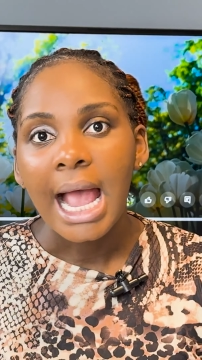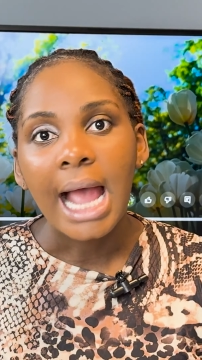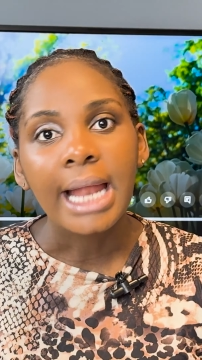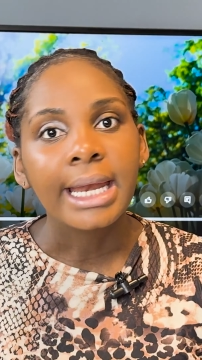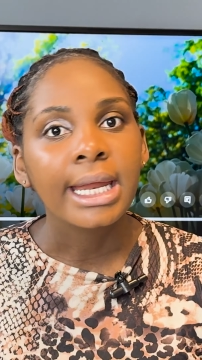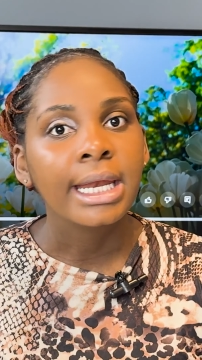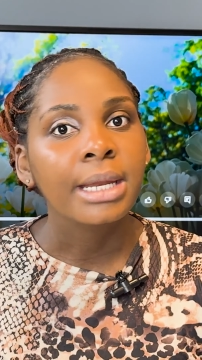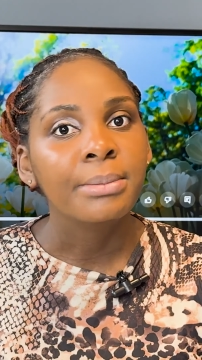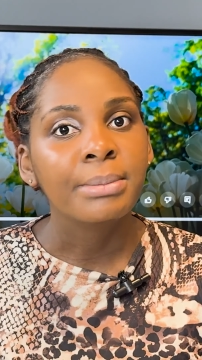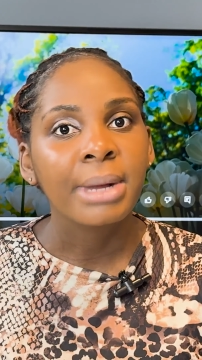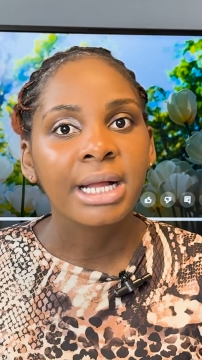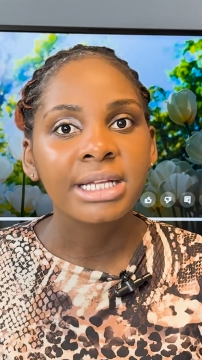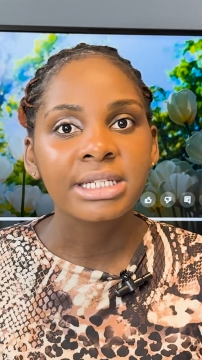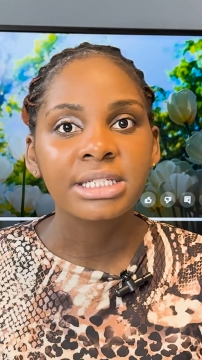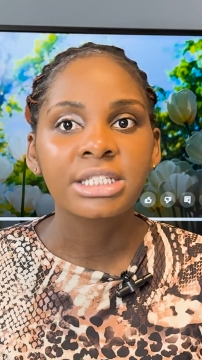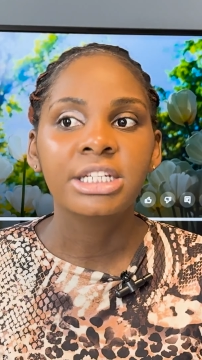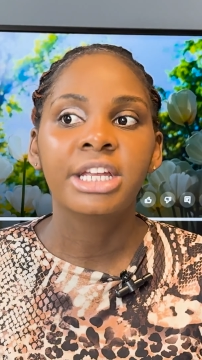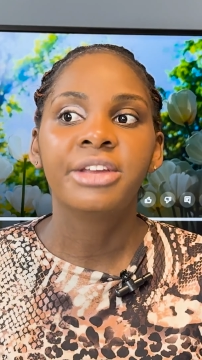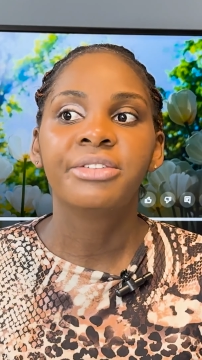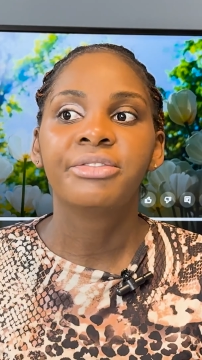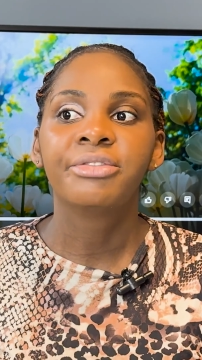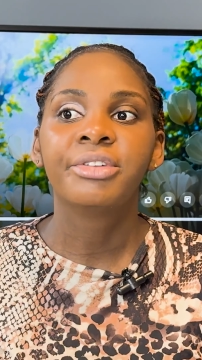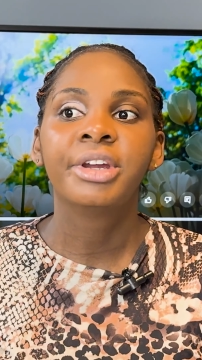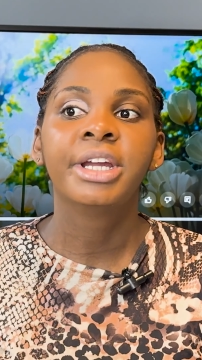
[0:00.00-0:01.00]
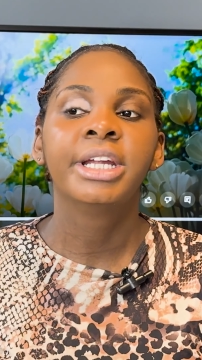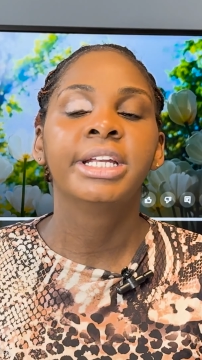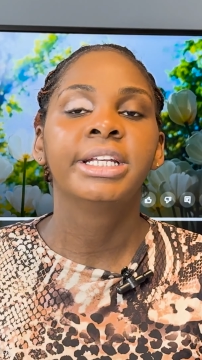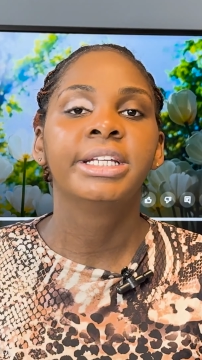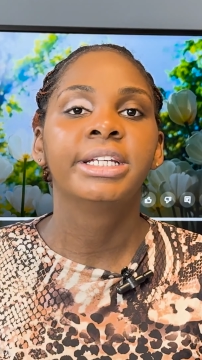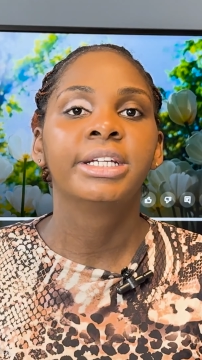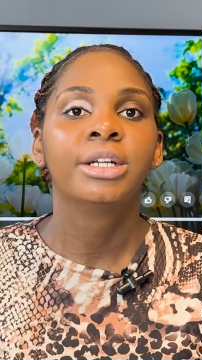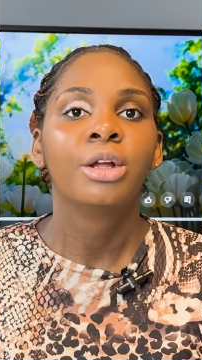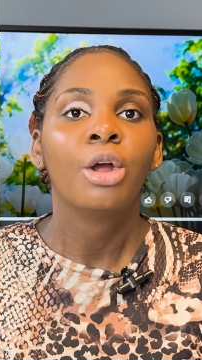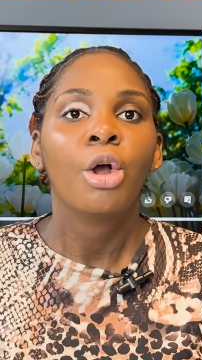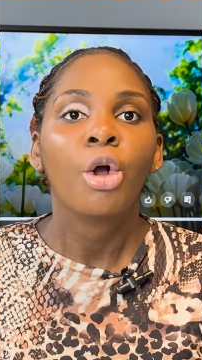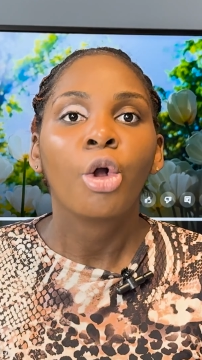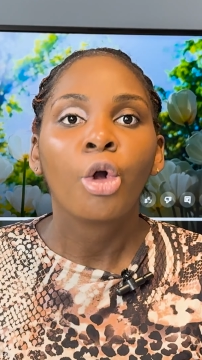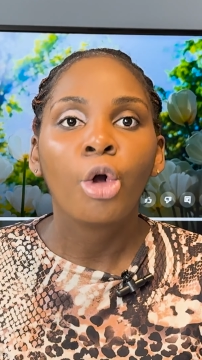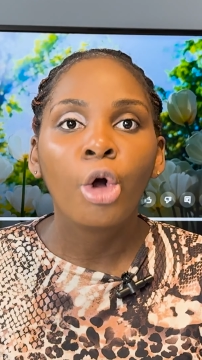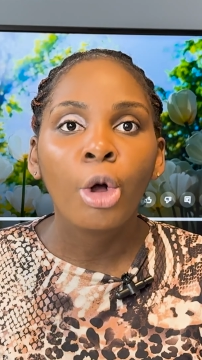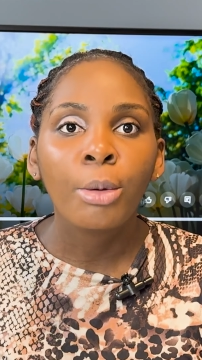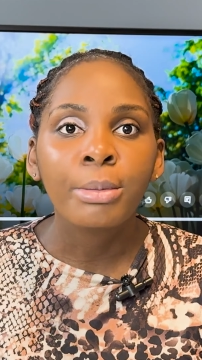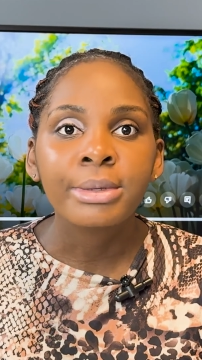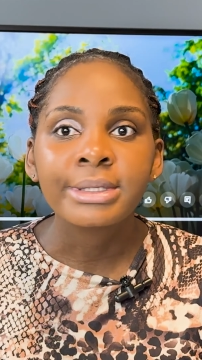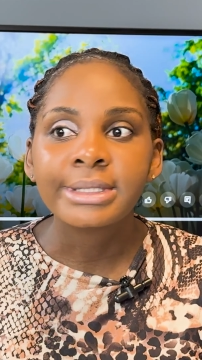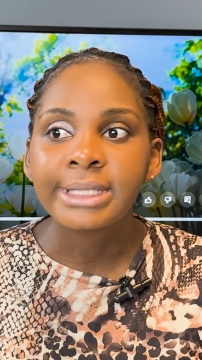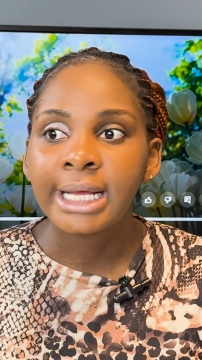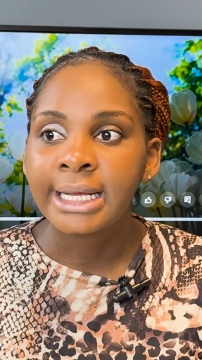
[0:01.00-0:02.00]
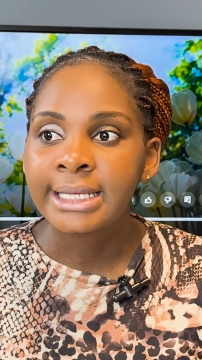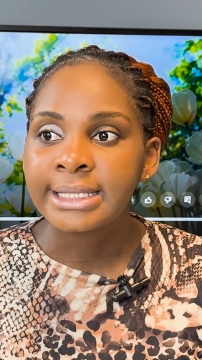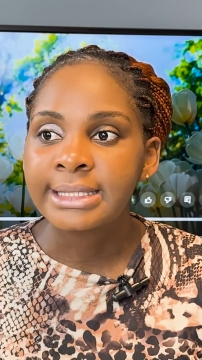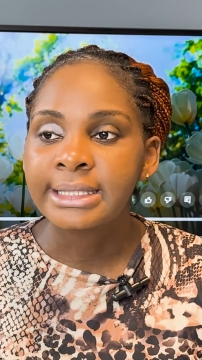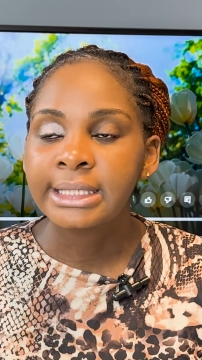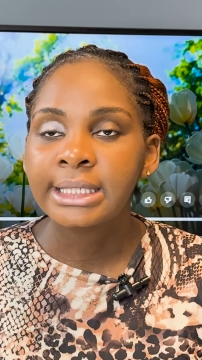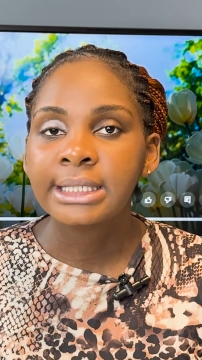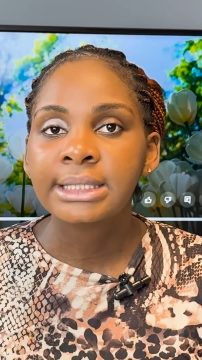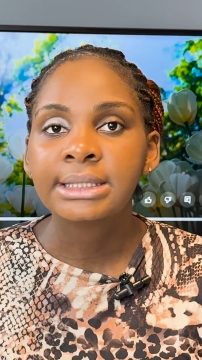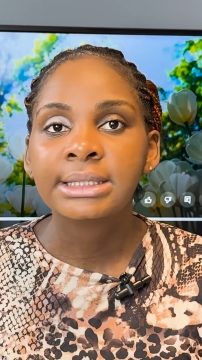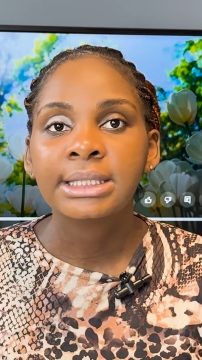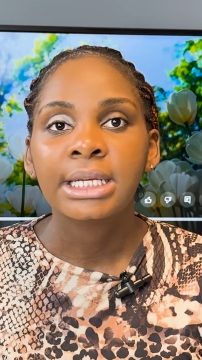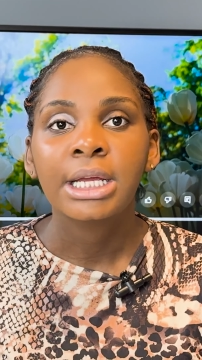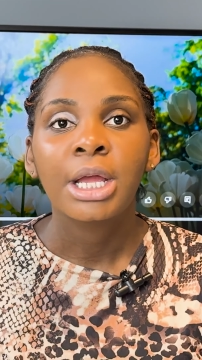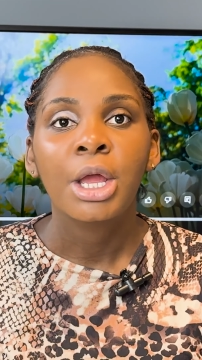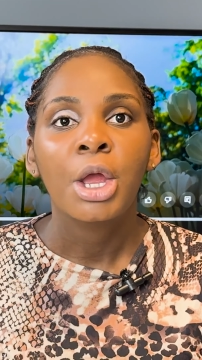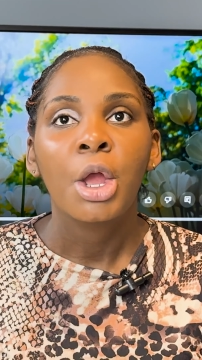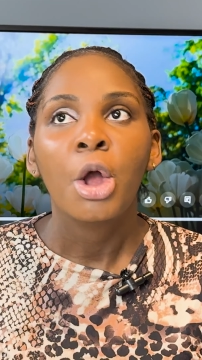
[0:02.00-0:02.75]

And then imagine a friend comes and says,